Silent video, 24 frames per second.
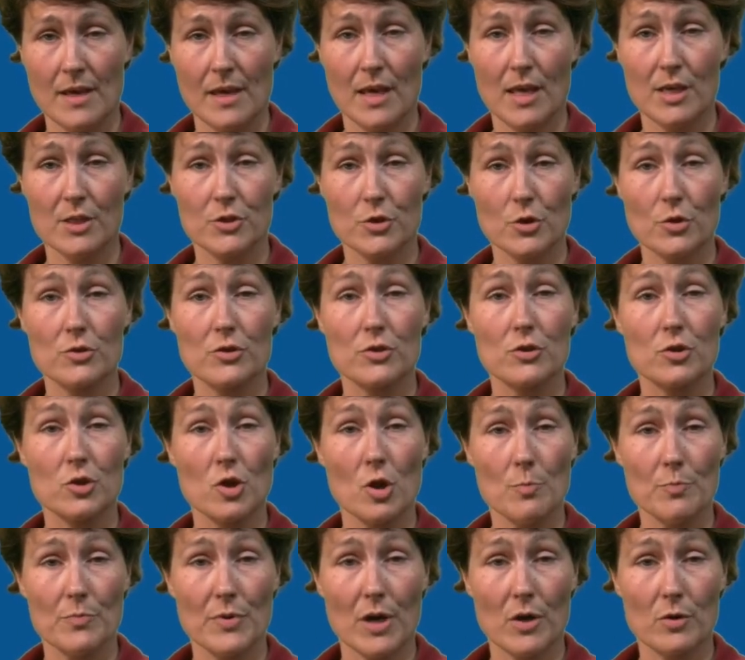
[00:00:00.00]
A certain
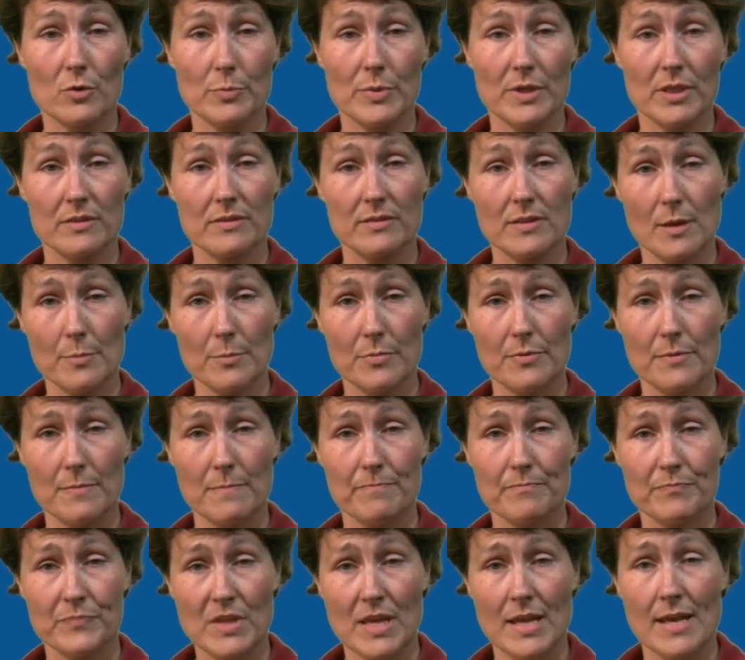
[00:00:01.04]
compound builds up
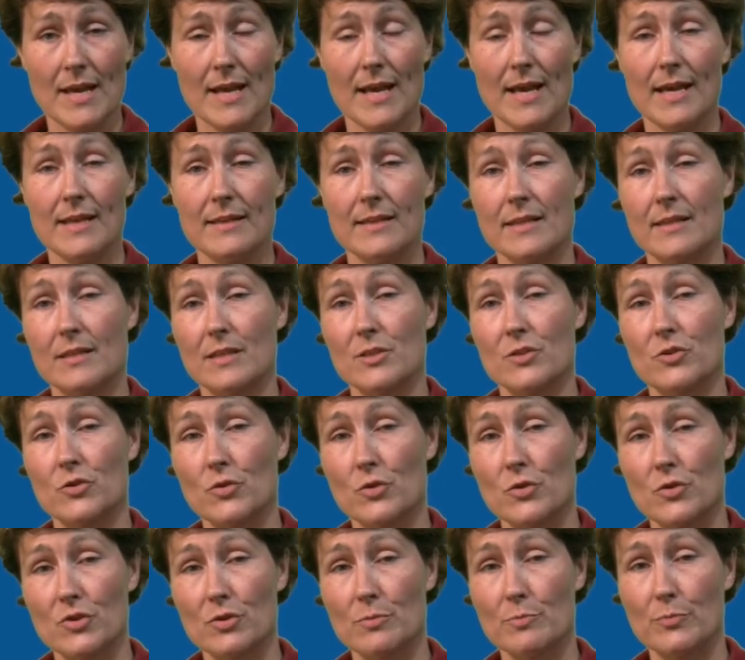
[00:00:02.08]
and at a
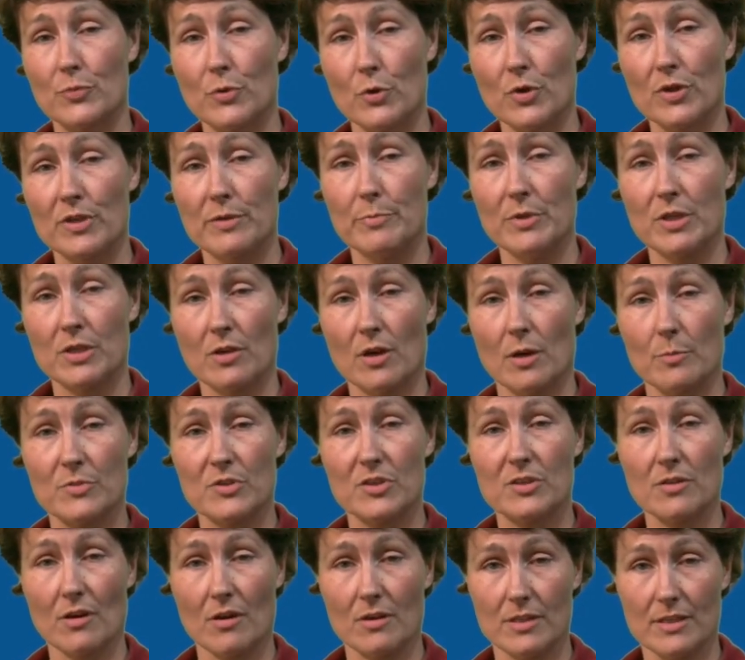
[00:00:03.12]
certain point
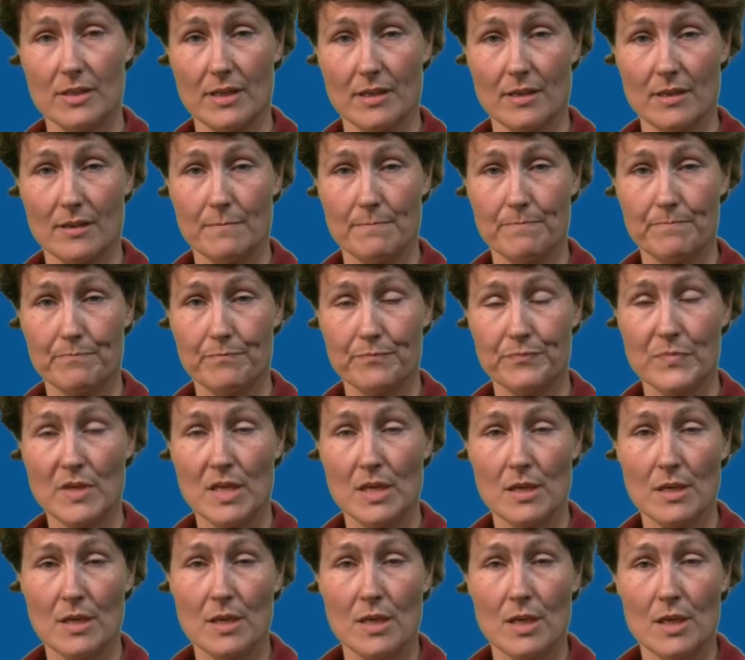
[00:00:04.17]
becomes toxic.
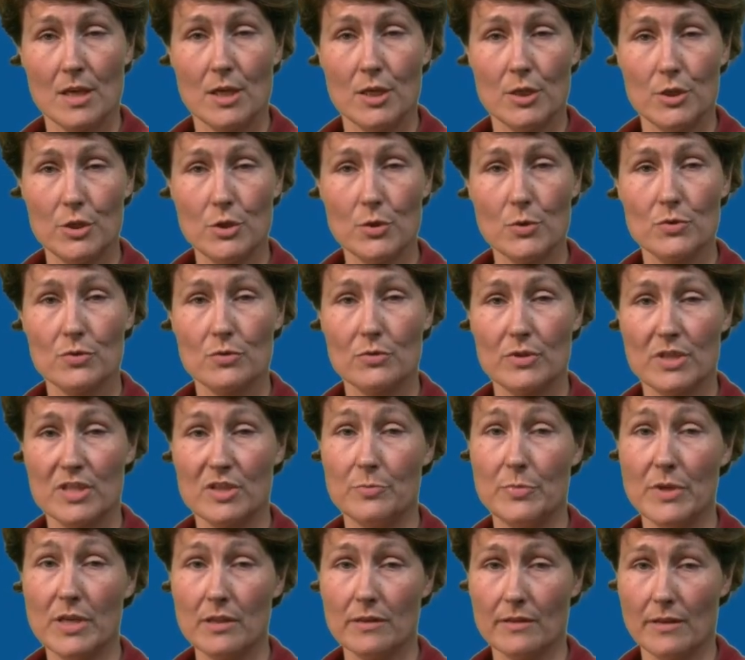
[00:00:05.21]
Due to this
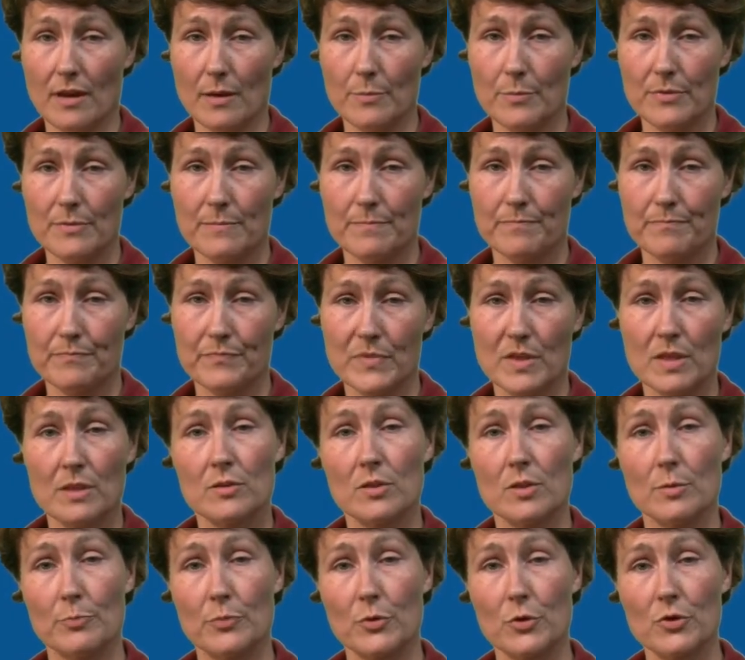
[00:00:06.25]
buildup,
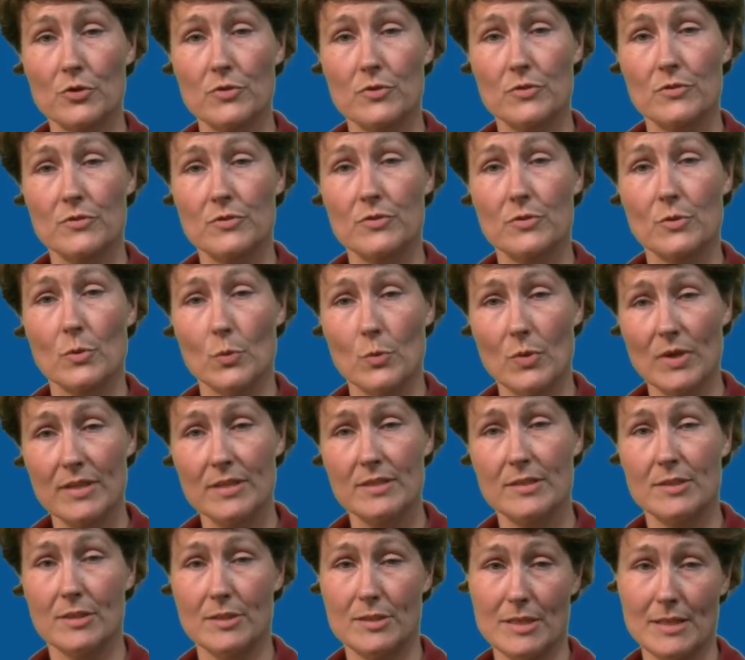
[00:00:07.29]
the persons
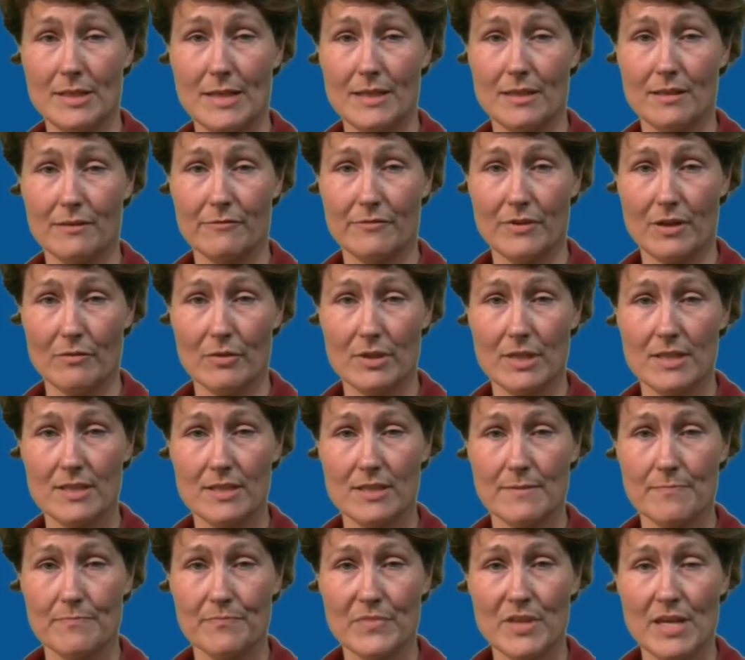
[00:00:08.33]
with the genetic variant
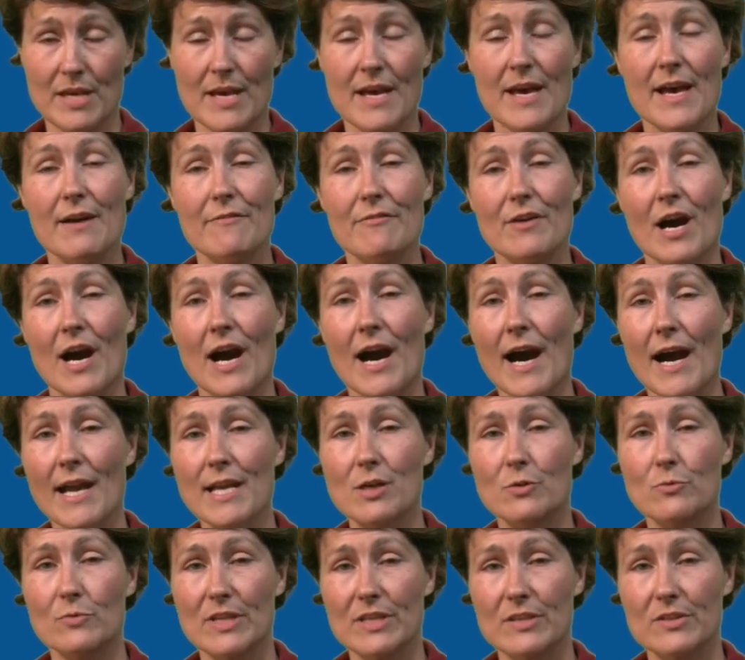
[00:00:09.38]
have a
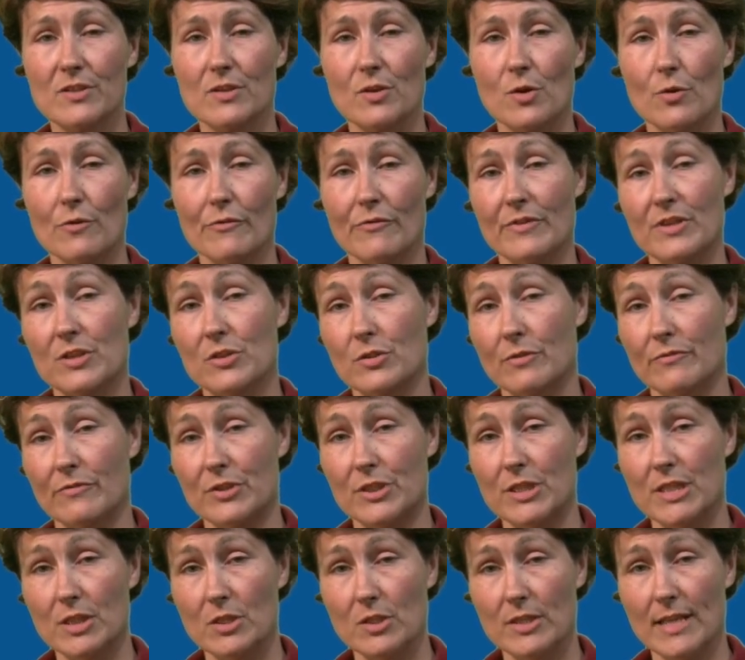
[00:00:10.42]
higher risk of
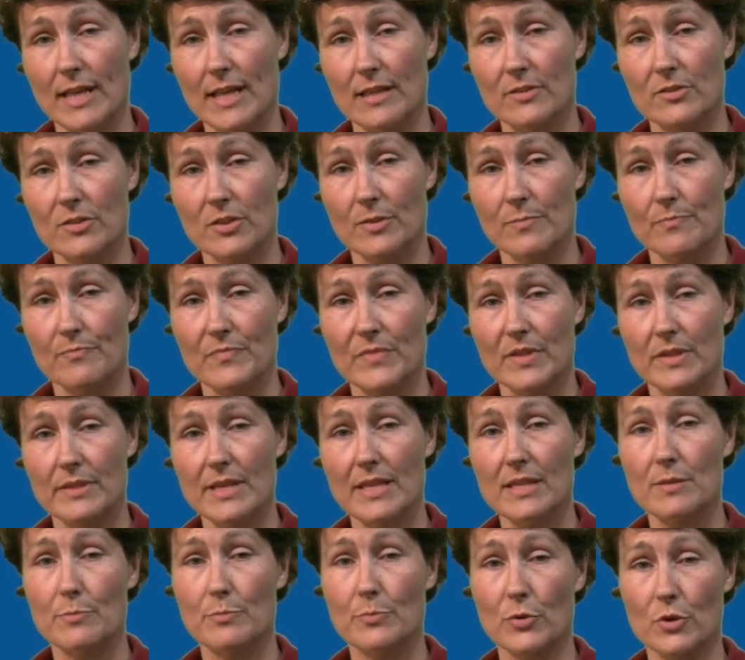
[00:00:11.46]
esophageal cancer
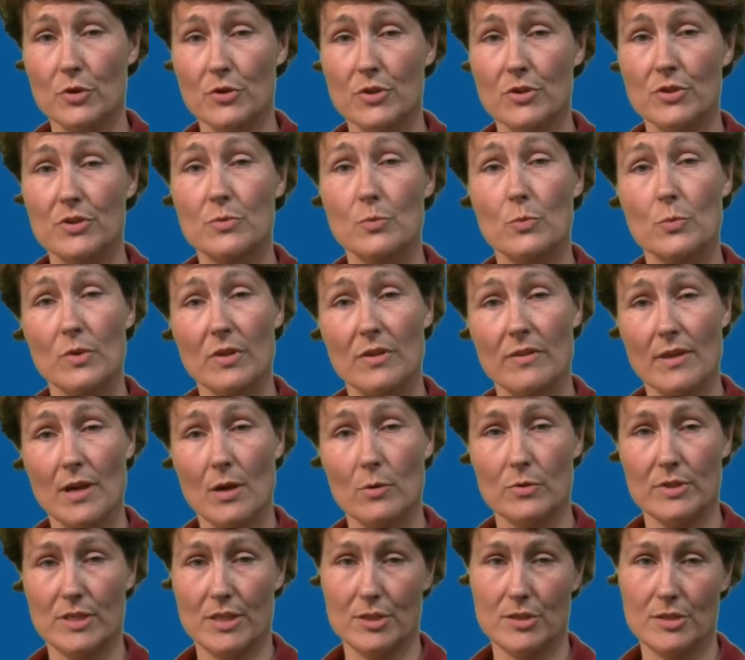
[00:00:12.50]
than the persons
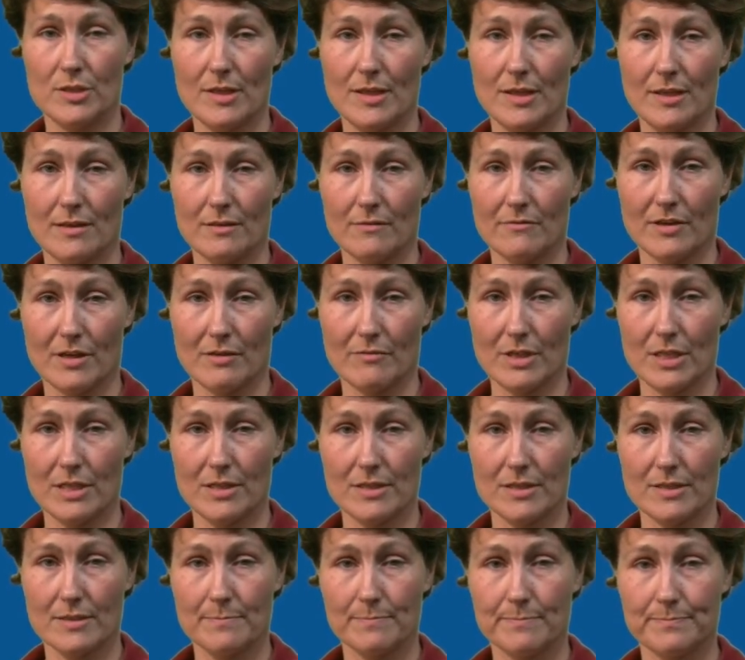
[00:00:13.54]
without this genetic
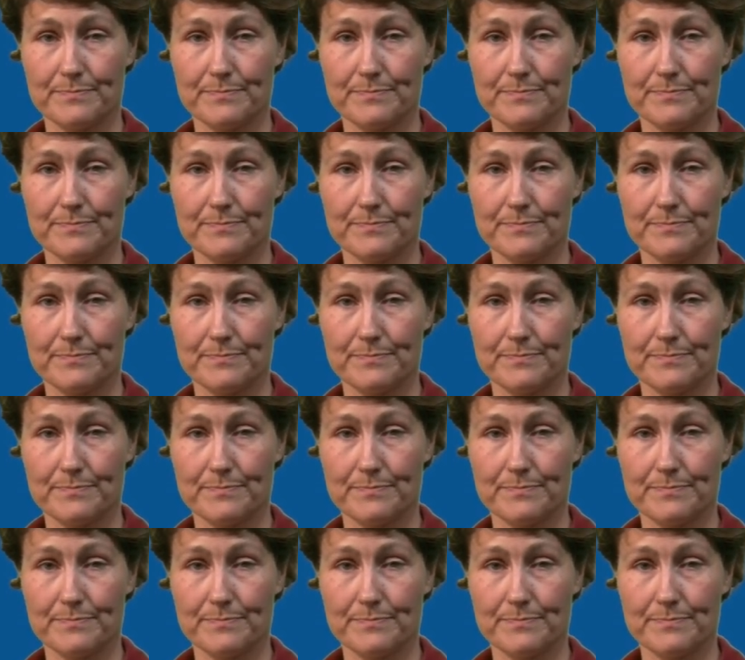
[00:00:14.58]
variant.